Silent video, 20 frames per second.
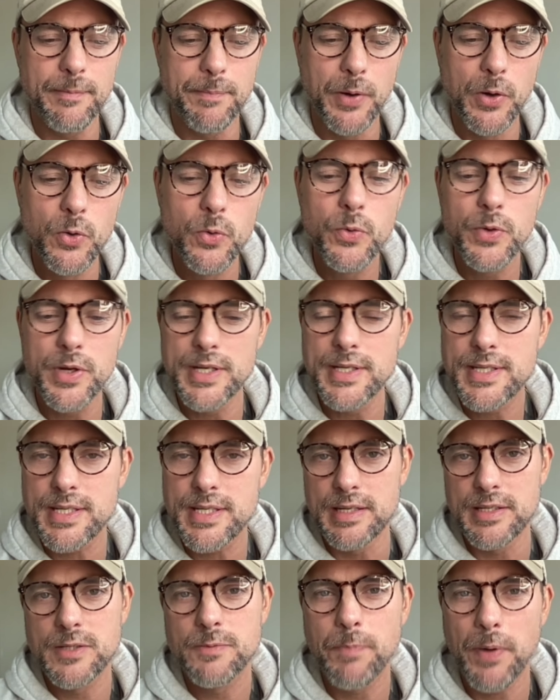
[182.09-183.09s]
Who is
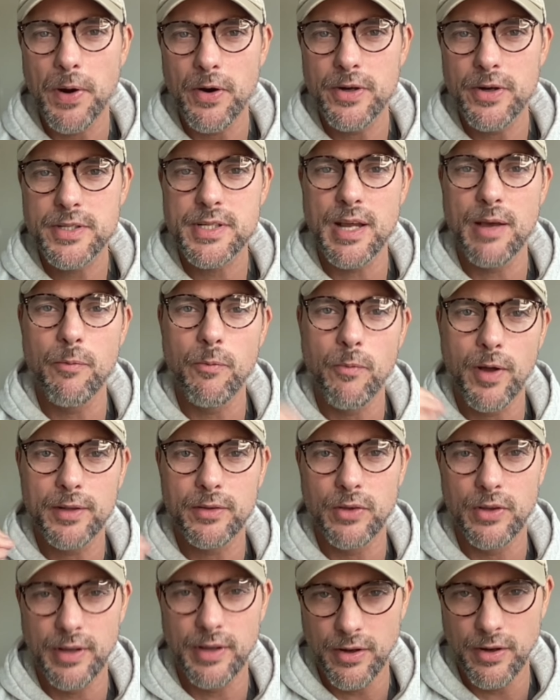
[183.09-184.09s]
this person? What
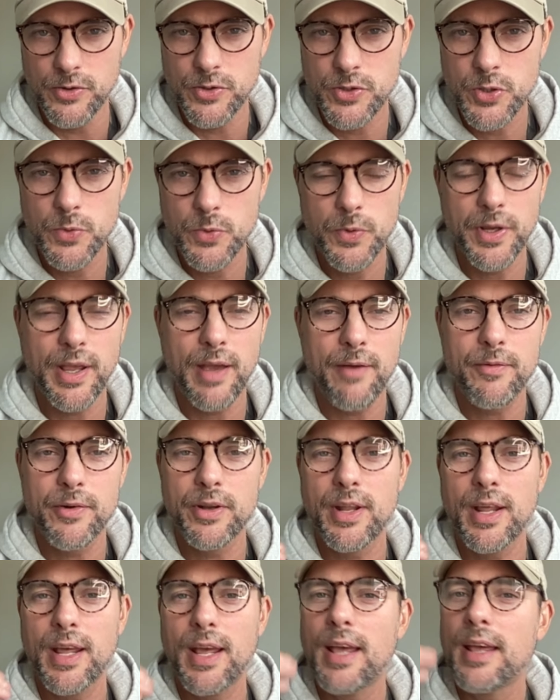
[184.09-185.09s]
they are doing every
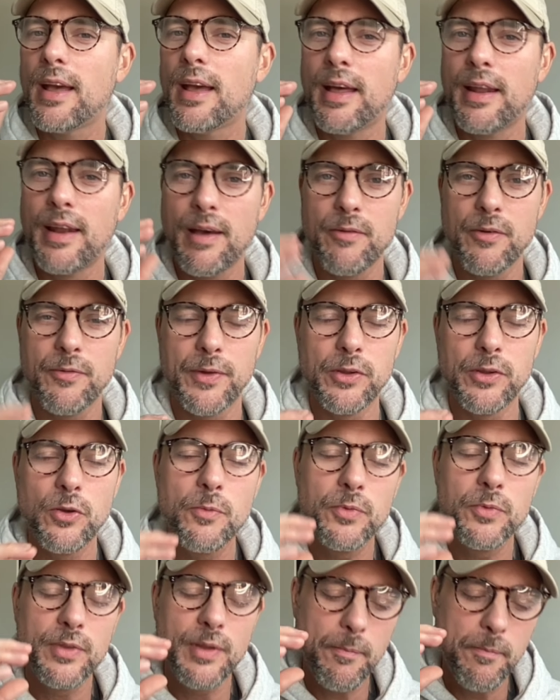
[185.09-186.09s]
day and everything.
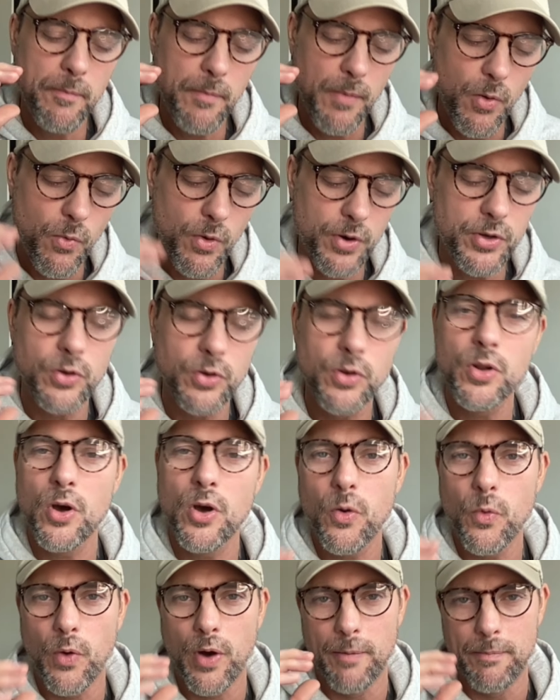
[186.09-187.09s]
The more you
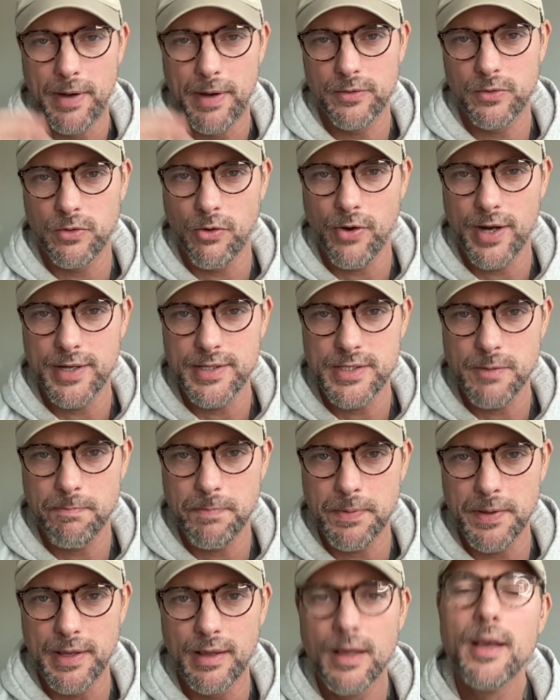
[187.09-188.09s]
know about your
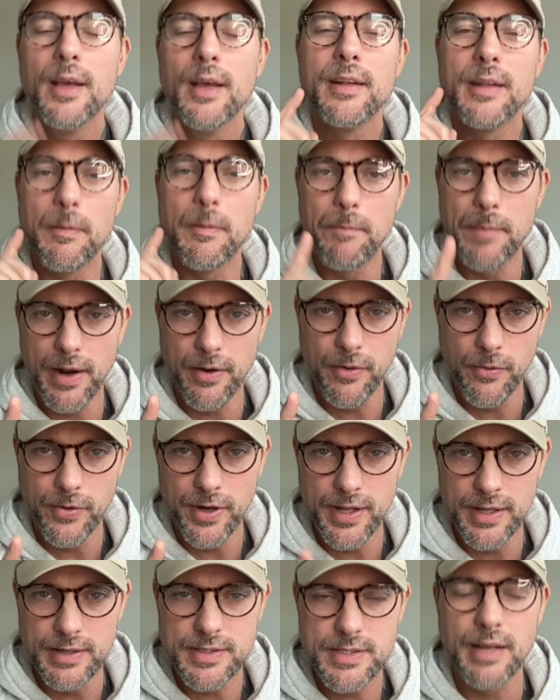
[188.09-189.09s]
ICP, the better it
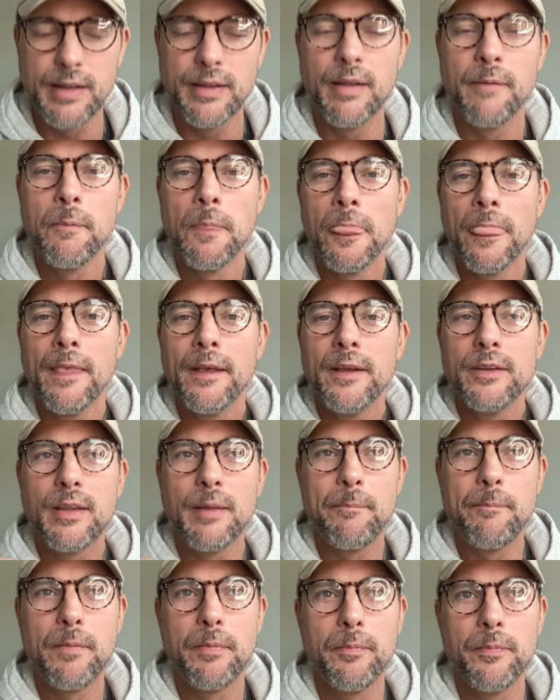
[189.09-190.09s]
is. And
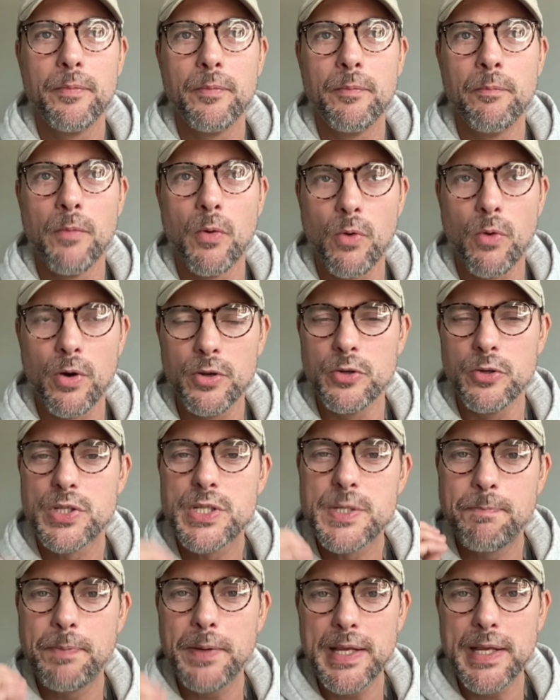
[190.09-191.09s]
the more you
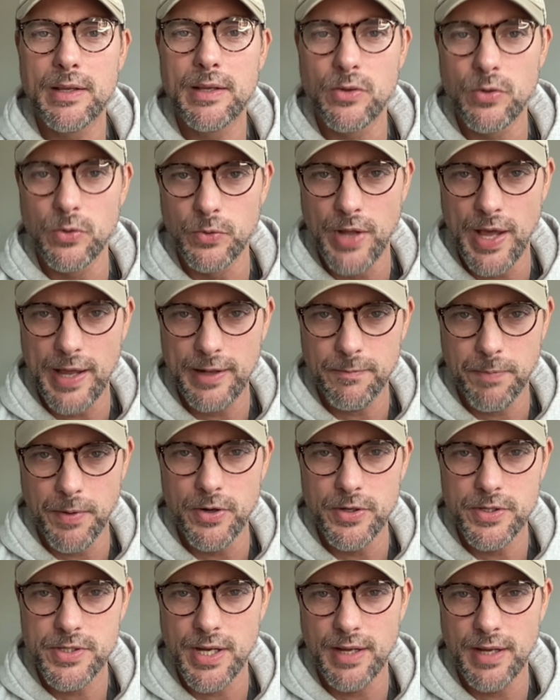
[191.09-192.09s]
speak to that
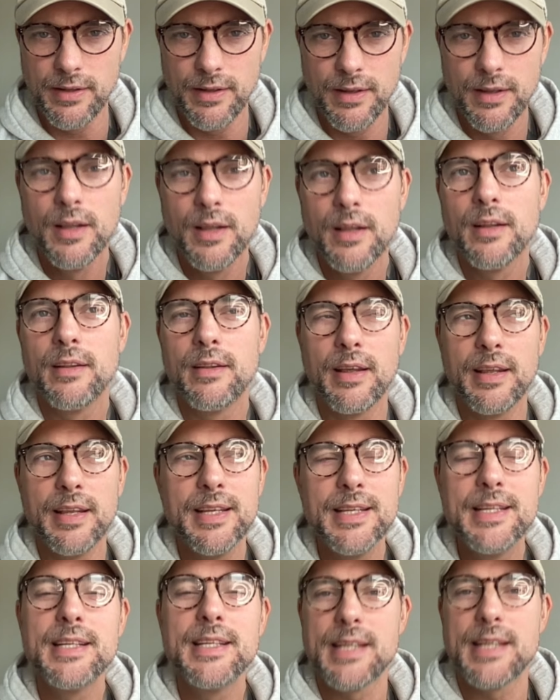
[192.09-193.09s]
person, the
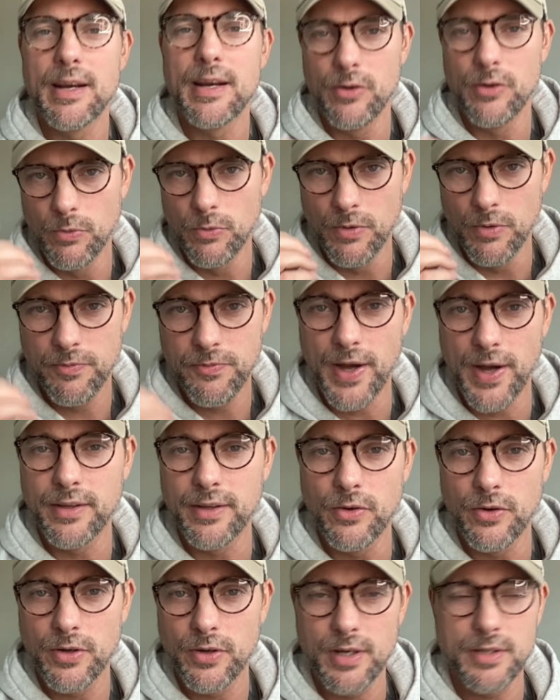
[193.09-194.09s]
easier you will find
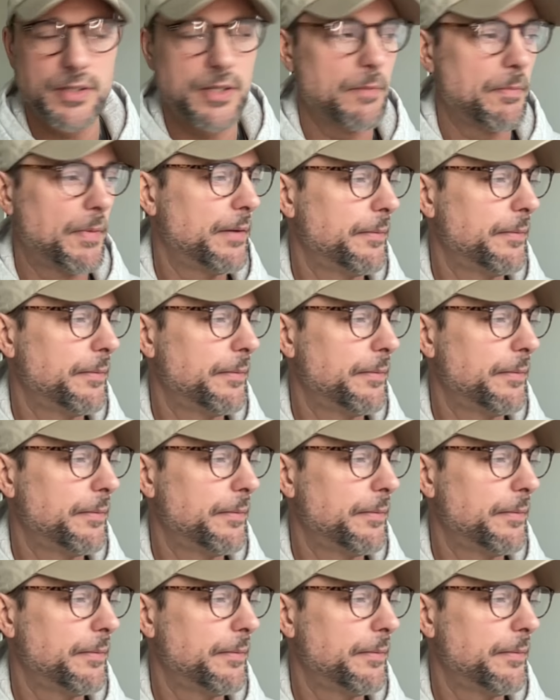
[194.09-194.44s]
your customer.